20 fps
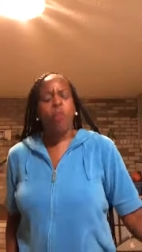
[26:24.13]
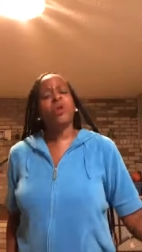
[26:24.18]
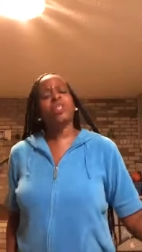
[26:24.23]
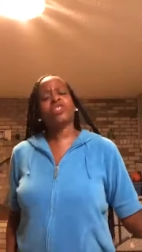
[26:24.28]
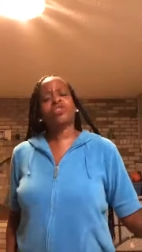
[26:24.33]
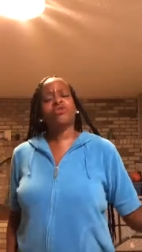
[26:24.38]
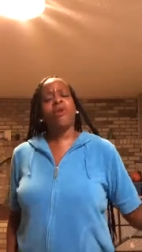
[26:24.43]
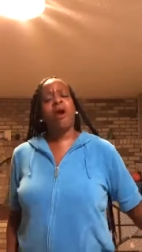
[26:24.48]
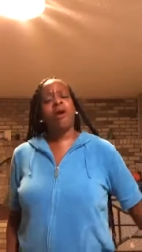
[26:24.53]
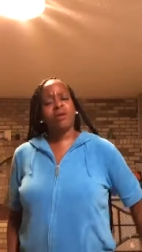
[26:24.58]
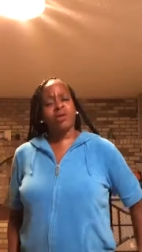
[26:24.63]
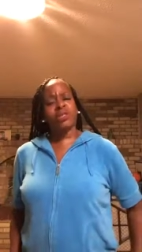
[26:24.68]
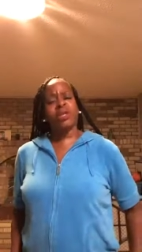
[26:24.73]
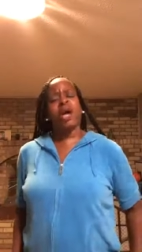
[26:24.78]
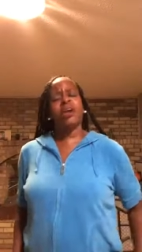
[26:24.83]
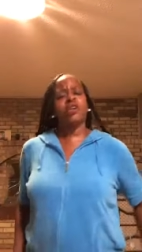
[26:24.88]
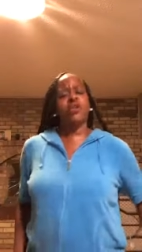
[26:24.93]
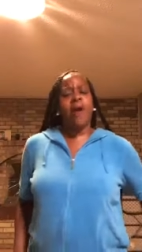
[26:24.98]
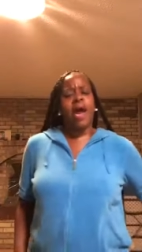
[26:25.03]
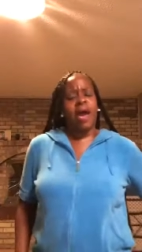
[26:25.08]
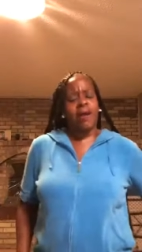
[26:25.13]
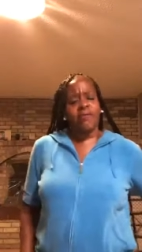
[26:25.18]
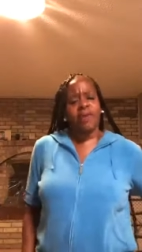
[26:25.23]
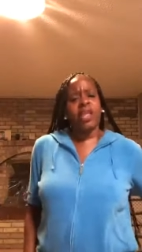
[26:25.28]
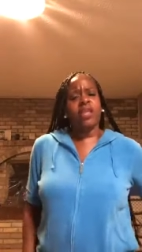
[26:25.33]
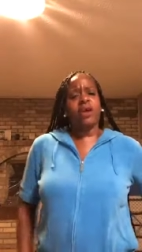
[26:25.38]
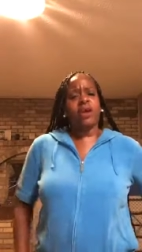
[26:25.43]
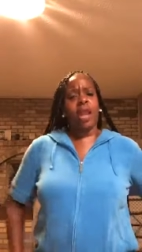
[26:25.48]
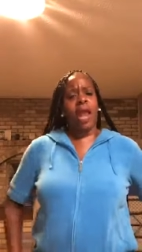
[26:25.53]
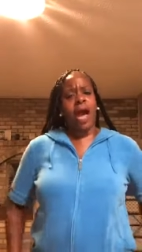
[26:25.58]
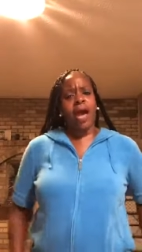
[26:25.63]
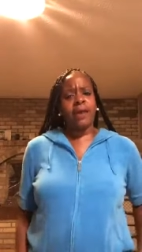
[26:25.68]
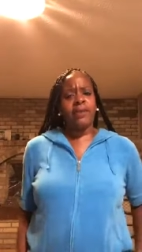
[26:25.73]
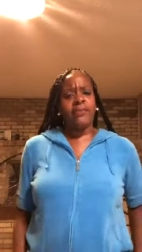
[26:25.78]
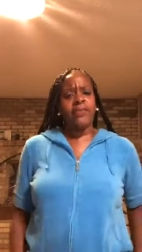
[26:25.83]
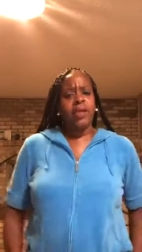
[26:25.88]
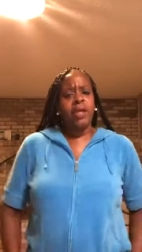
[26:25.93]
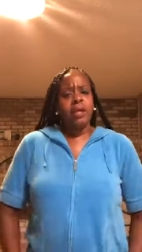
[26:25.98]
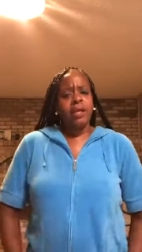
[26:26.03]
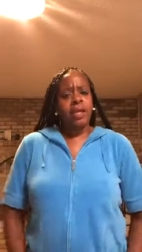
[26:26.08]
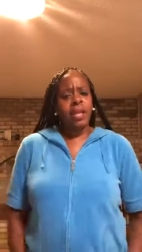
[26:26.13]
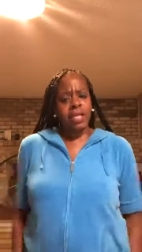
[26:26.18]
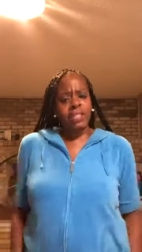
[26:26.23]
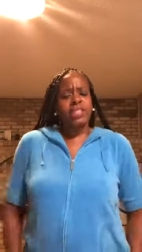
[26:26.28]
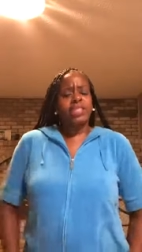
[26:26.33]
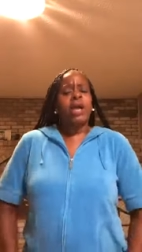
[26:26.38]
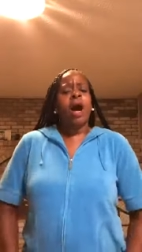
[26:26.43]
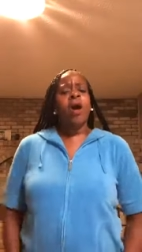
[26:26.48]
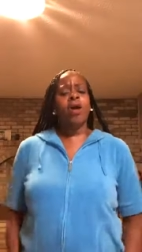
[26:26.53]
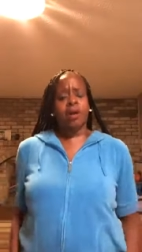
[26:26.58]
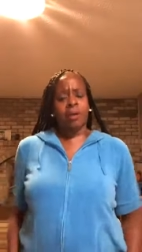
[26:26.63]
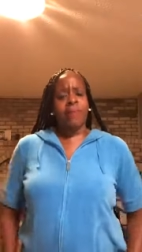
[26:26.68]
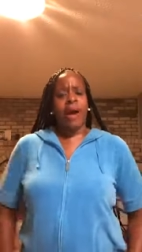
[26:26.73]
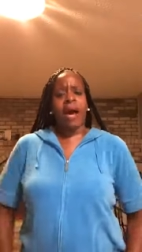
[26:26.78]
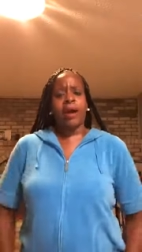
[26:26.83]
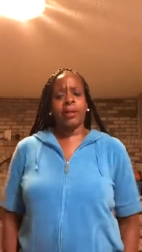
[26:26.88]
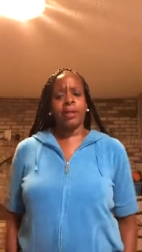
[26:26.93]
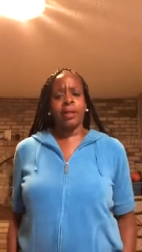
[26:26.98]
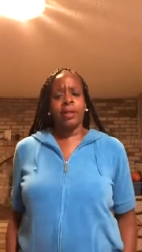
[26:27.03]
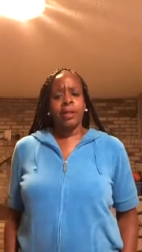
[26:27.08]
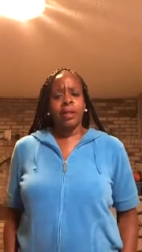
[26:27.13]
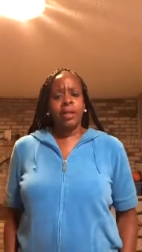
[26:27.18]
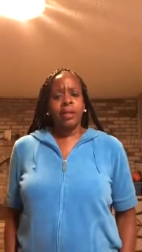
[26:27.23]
What struggles are you having in your life? Let's talk about it.